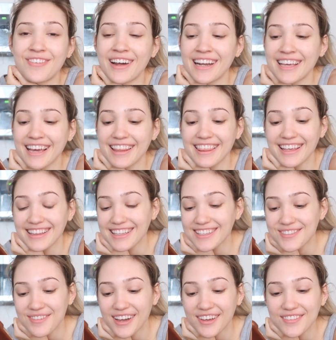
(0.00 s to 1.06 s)
but I think
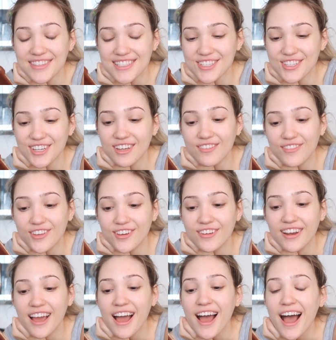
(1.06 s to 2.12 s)
that's why I'm in such a good
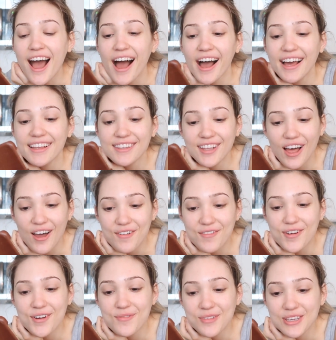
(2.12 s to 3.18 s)
mood. I love
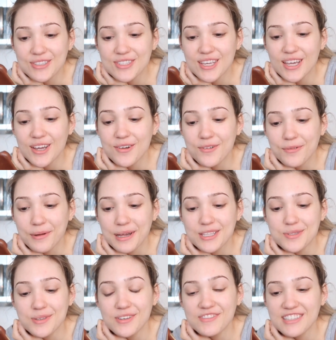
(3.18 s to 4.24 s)
her music. It
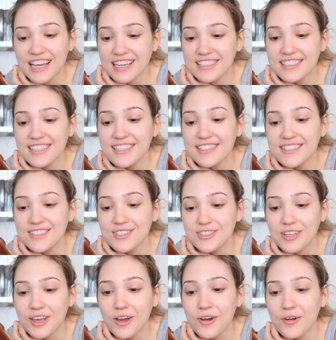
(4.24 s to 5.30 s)
reminds me of Texas, and
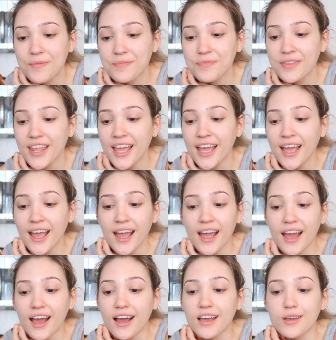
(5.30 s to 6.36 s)
so
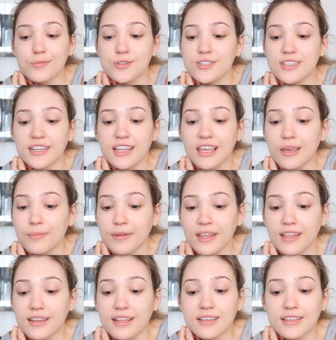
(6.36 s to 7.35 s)
I'm just gonna keep playing